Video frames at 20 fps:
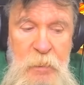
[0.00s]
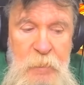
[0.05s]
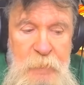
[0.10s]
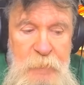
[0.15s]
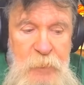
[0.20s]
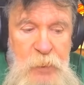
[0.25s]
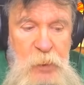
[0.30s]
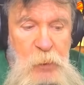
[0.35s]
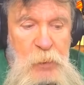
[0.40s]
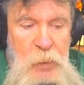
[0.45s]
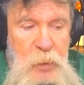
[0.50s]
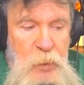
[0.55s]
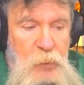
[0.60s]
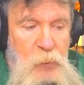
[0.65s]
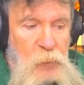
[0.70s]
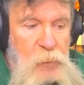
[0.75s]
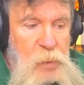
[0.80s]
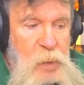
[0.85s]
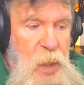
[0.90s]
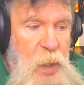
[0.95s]
you can
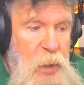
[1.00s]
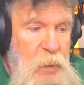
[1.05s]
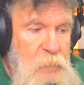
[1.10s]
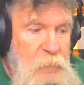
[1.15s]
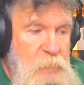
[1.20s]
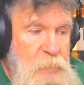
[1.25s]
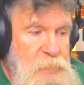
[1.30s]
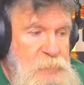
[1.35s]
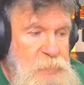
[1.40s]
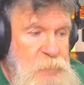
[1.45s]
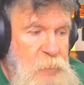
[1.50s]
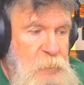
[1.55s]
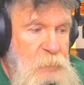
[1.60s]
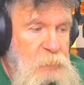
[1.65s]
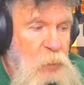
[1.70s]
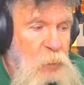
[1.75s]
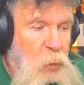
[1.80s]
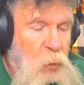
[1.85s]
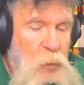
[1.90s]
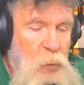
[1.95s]
create
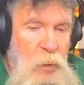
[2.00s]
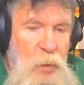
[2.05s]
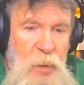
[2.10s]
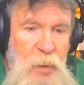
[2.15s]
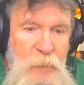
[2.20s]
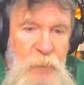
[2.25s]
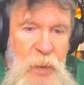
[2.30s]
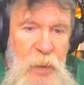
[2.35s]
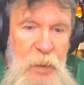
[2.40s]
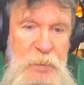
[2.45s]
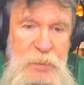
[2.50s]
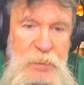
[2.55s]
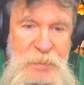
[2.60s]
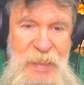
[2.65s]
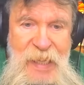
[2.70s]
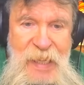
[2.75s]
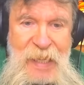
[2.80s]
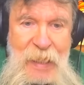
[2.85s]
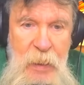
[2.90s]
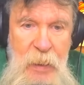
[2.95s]
more of a
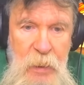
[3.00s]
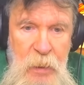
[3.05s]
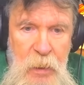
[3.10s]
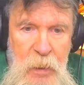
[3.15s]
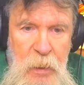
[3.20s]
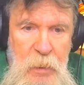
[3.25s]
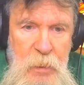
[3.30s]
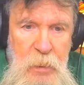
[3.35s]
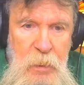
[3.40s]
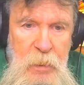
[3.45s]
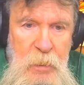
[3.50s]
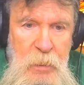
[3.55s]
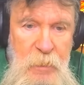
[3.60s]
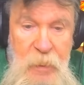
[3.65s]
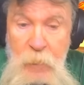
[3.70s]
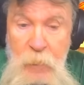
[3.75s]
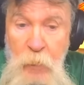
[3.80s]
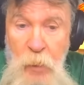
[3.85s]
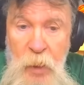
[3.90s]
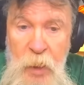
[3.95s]
scene
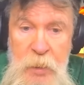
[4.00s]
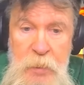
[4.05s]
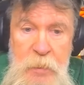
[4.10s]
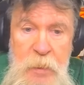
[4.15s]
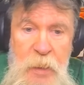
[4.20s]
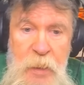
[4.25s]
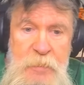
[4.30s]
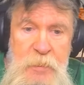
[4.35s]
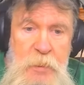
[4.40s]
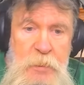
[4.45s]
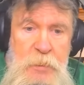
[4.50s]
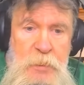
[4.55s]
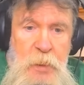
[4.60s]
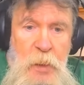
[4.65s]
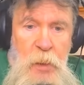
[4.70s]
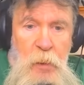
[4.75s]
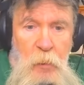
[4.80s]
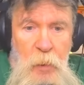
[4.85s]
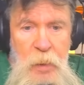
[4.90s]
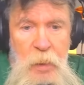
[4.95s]
than what is
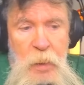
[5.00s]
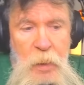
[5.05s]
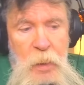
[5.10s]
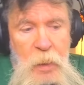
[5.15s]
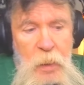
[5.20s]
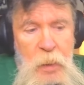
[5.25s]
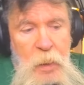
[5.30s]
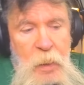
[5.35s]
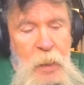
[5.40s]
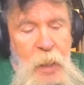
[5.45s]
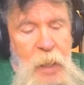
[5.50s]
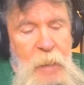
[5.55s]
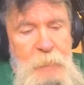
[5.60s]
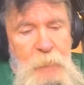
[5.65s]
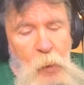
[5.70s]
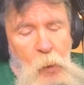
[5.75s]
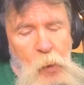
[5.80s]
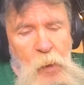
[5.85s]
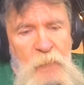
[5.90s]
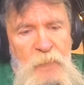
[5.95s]
necessary and
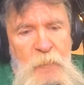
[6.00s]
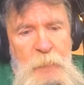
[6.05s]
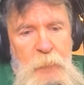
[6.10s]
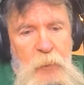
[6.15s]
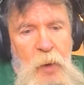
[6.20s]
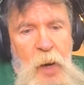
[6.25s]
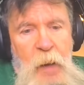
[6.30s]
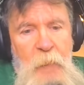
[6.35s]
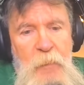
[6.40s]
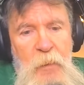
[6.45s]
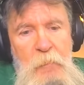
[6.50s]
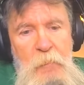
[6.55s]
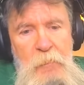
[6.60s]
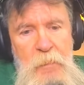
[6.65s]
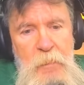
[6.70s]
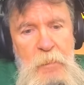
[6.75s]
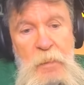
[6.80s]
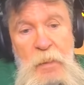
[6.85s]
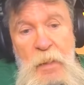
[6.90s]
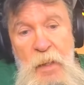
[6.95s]
more of a problem.
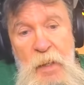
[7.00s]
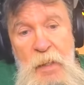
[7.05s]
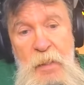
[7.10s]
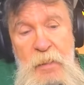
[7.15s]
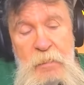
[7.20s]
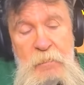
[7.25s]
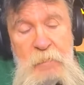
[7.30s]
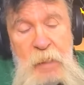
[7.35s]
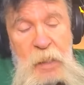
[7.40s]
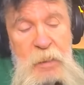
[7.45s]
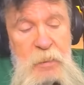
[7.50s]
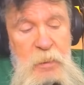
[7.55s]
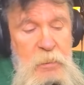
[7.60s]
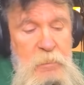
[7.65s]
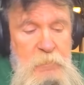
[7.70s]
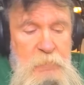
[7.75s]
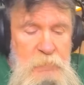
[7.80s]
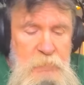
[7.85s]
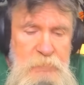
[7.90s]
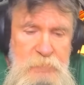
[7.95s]
And I just
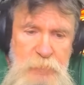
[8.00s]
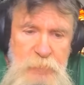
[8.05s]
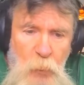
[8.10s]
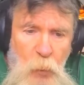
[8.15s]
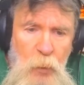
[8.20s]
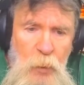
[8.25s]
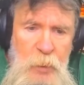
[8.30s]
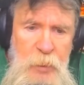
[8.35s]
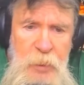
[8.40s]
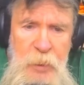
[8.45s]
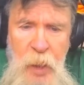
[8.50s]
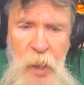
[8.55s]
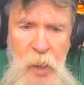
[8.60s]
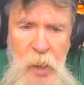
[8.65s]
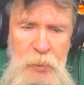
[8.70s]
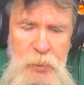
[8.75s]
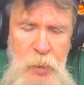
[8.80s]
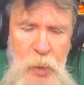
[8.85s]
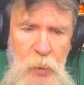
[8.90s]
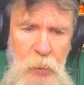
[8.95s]
wanted to
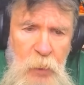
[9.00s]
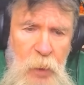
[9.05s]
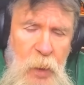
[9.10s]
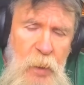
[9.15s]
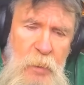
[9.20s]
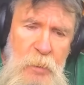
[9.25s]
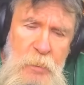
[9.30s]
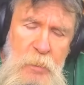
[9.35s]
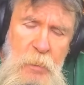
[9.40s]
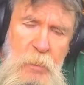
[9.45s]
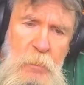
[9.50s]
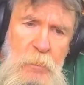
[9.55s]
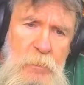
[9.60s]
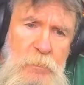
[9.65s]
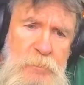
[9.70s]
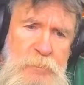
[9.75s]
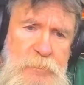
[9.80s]
dodge all that. So